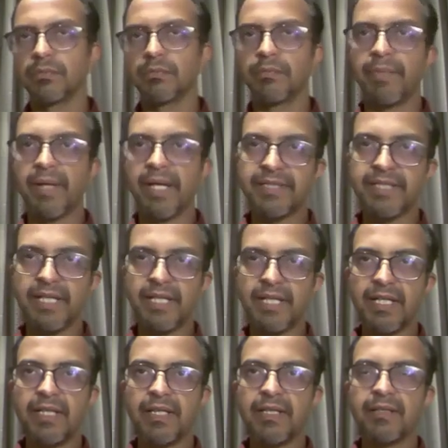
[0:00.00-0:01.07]

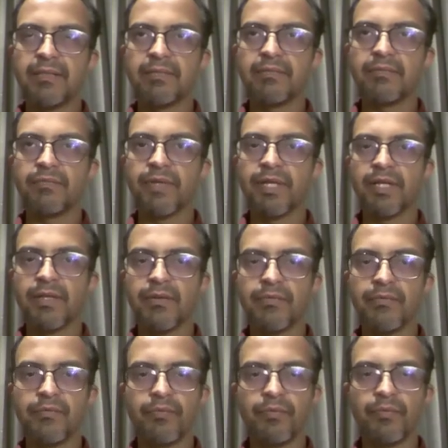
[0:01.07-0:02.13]
basically
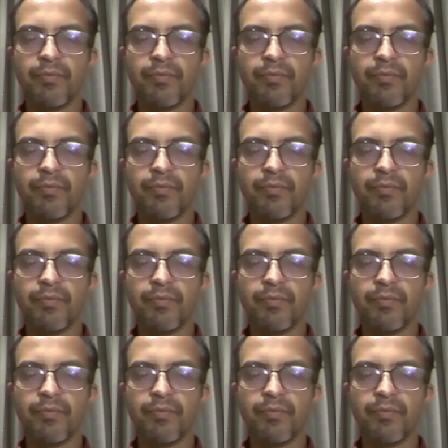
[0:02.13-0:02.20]
when